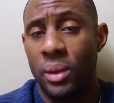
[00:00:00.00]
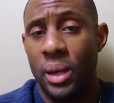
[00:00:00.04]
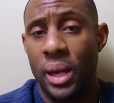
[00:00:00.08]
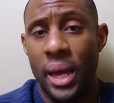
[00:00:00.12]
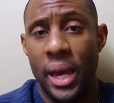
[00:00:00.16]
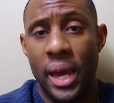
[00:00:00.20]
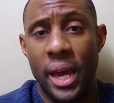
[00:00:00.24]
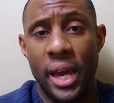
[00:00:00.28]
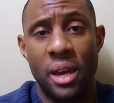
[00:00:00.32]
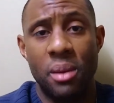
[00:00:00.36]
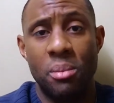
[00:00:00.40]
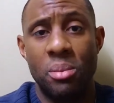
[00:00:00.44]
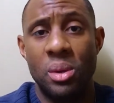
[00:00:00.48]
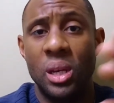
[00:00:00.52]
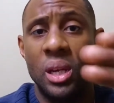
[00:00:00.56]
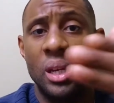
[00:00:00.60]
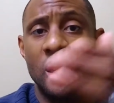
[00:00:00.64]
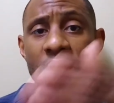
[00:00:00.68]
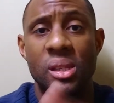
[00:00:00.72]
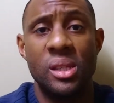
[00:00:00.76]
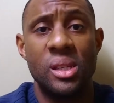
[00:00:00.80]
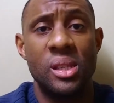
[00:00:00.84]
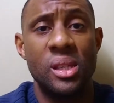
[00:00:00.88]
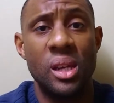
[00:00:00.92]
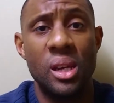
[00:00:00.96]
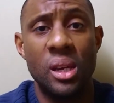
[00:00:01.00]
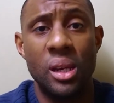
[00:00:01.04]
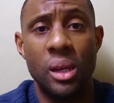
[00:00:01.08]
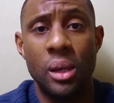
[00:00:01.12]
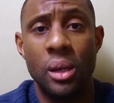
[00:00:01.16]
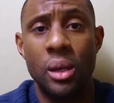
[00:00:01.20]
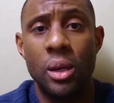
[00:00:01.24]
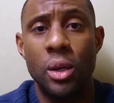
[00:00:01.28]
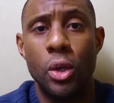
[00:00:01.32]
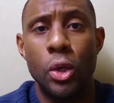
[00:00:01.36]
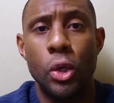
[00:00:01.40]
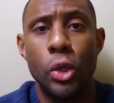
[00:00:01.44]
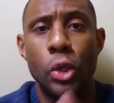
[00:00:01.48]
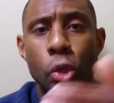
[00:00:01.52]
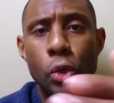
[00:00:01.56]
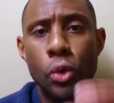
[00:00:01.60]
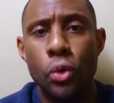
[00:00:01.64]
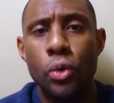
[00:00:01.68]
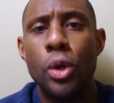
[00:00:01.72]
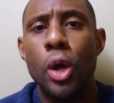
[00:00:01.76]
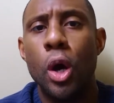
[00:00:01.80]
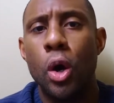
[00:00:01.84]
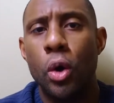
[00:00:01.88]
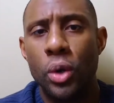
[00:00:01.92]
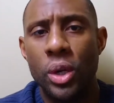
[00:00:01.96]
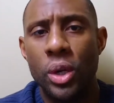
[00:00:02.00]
A, B, and C, you know